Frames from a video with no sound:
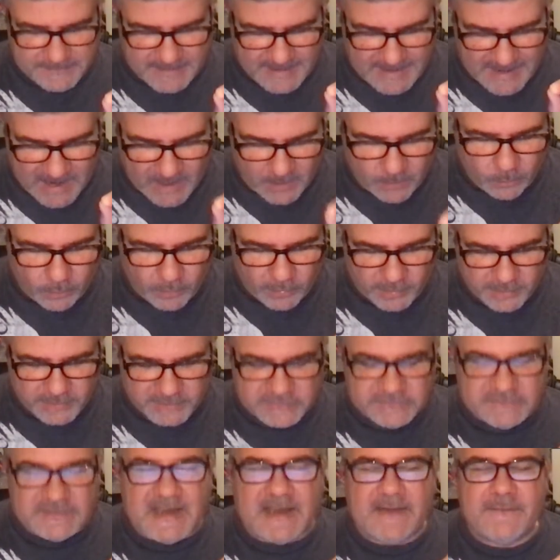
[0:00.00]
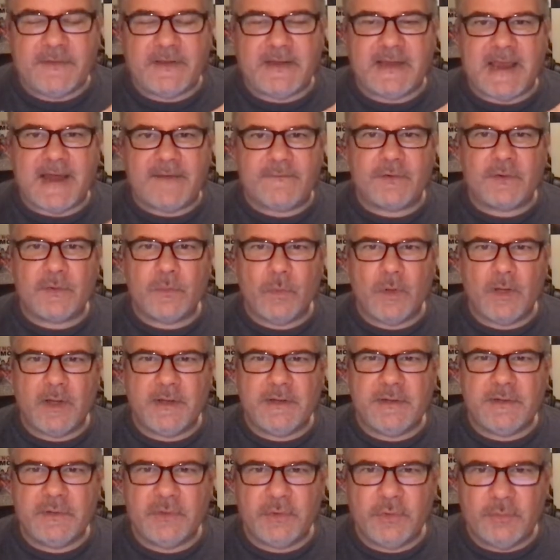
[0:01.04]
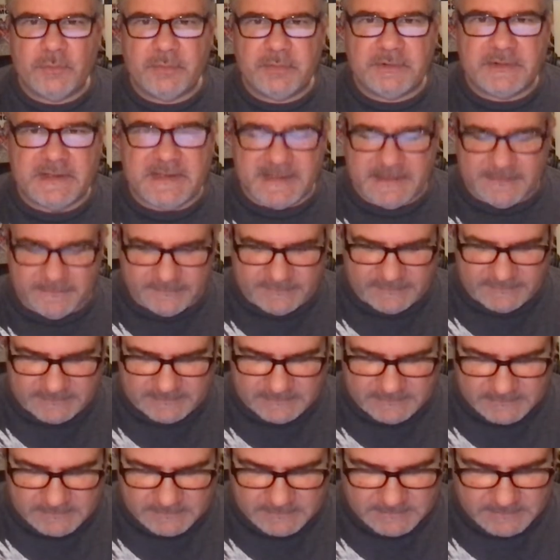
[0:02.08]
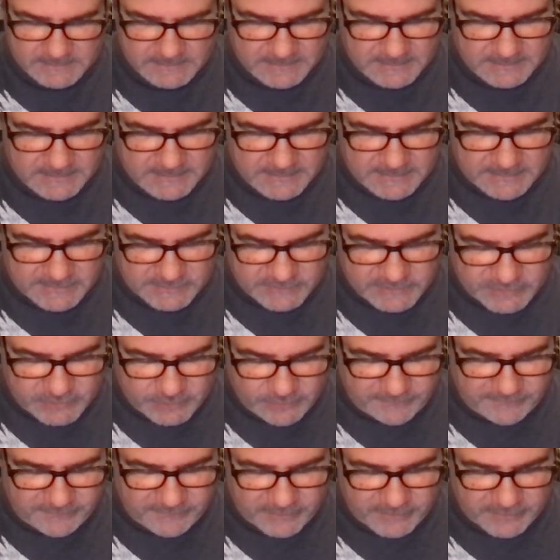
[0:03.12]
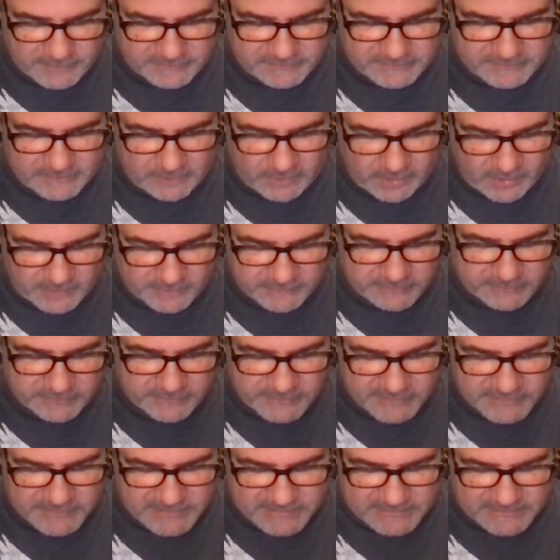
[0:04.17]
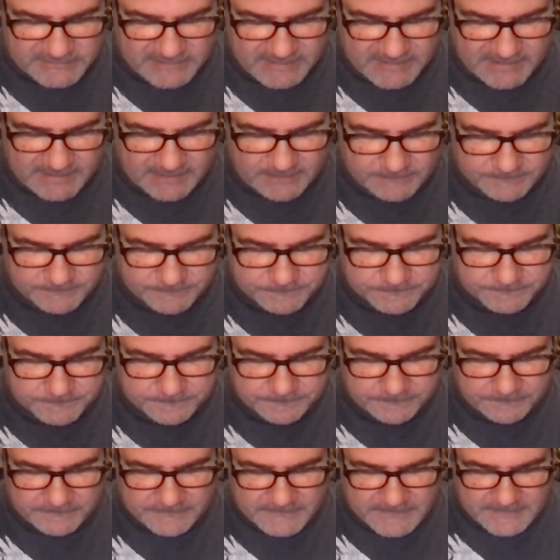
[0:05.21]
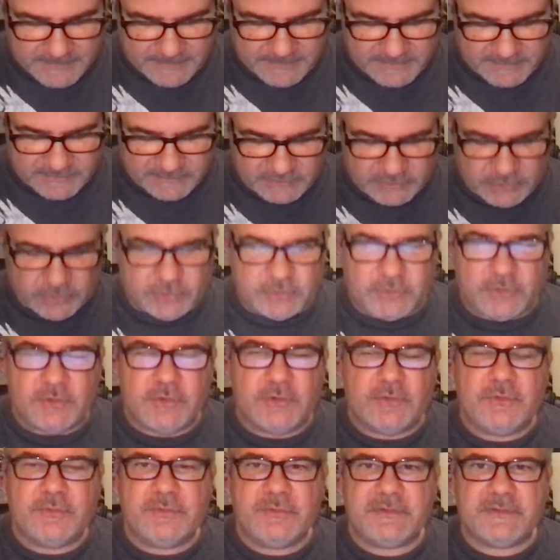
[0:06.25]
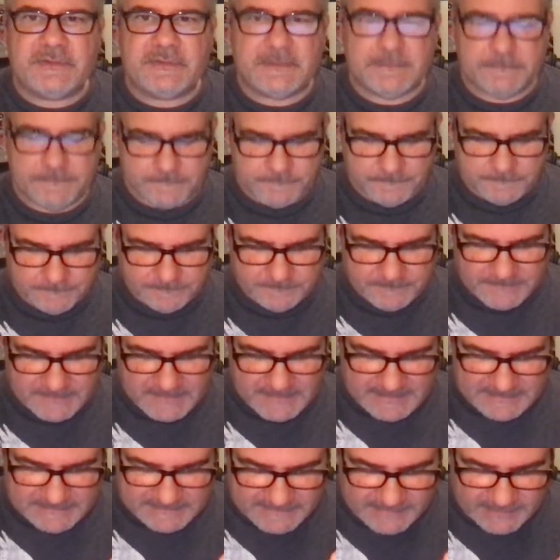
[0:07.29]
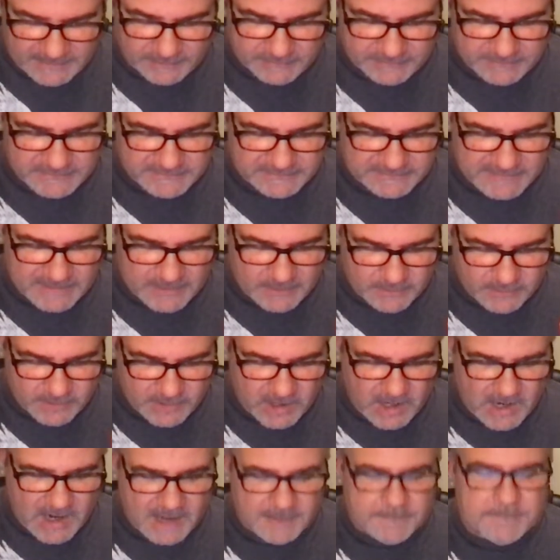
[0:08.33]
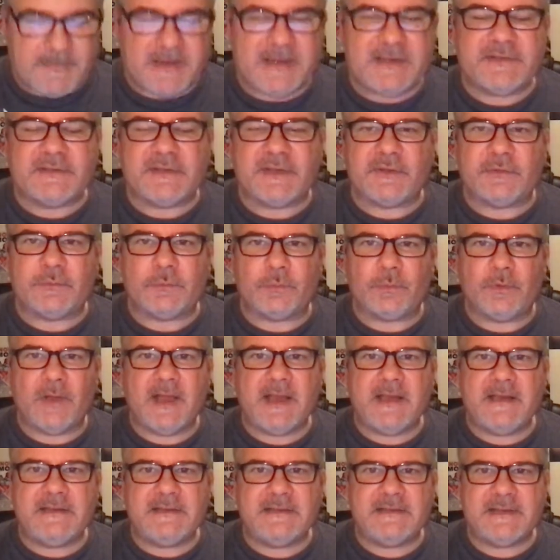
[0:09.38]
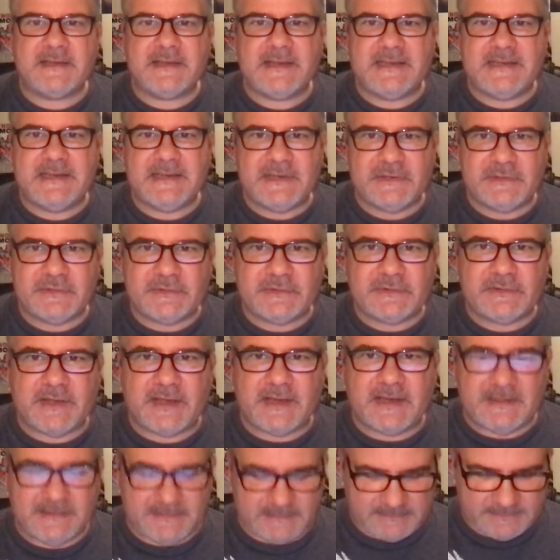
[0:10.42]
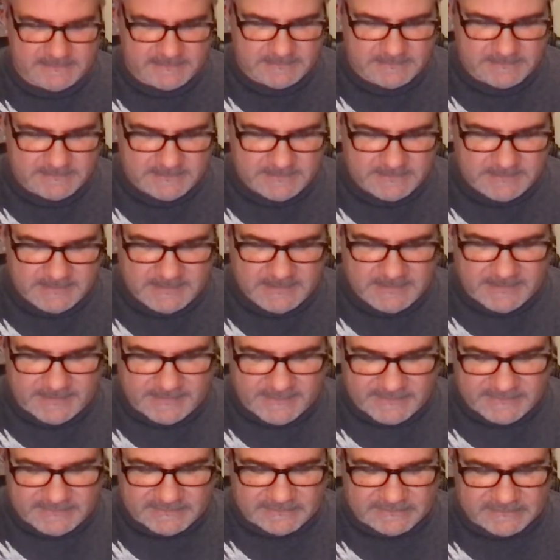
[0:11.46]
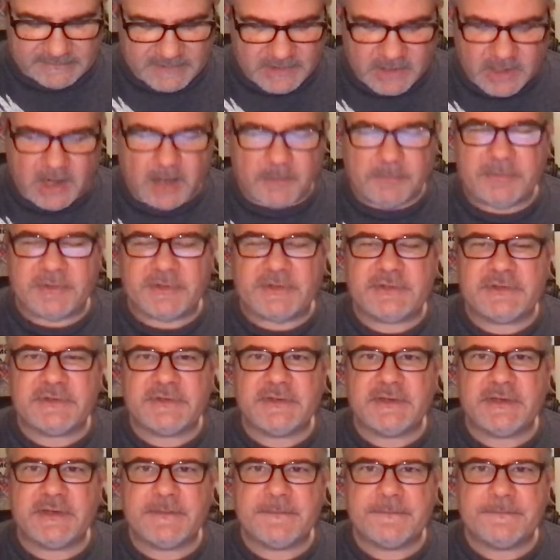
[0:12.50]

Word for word: at work, saving everyone who believes, the Jew first and also the Gentile. This good news tells us how God makes us right in his sight this is accomplished